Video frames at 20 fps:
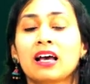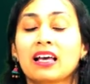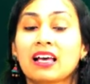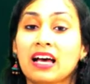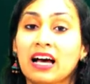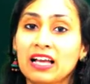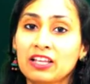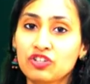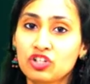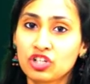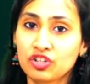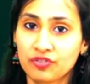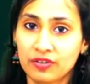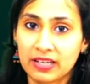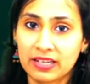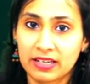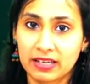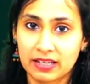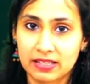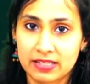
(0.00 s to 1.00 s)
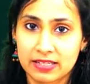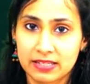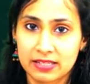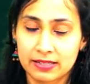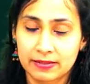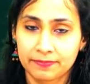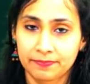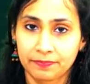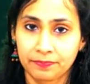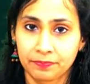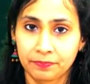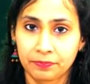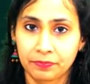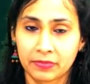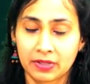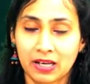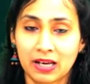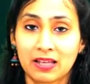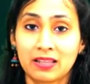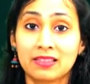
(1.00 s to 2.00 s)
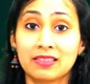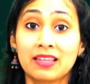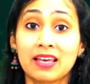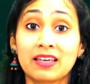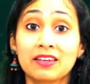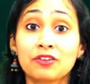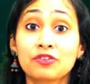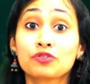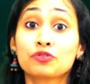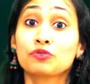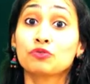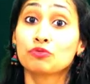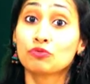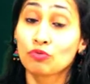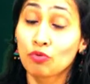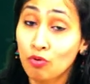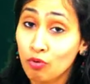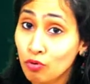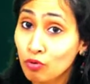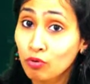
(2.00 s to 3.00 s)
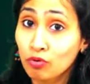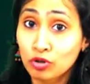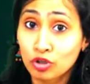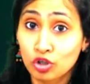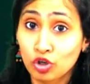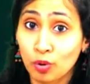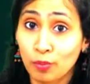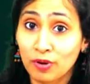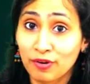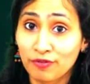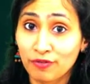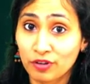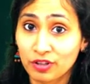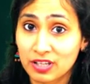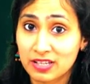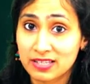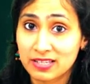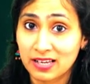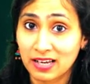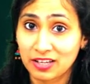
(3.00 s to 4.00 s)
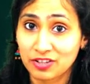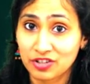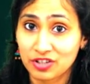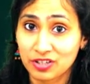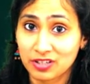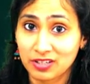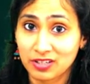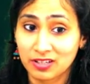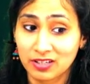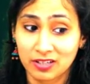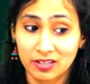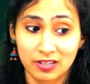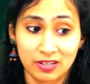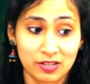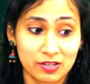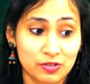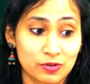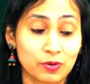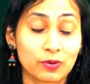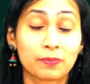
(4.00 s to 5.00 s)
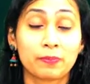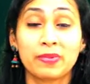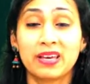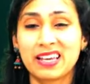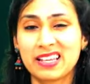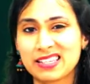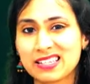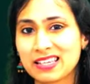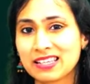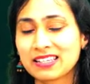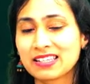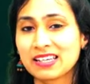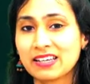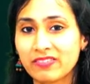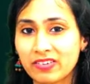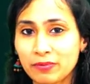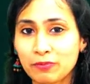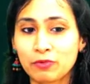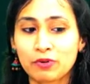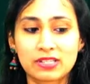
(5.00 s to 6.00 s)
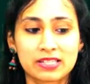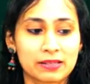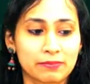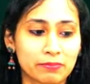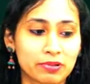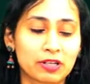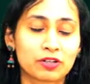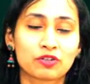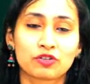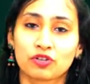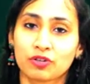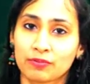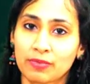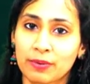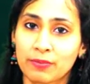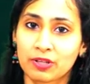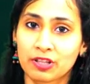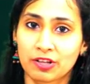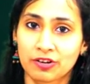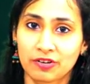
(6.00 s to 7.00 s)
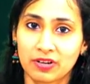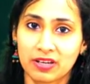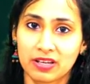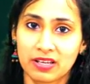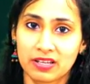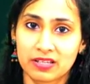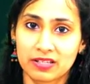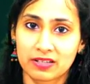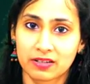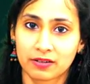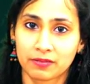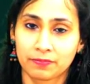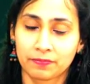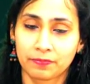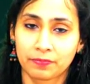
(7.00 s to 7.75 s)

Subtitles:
Kanji readings. There is no kunyomi for this kanji, so it makes it even more simpler to remember the readings here.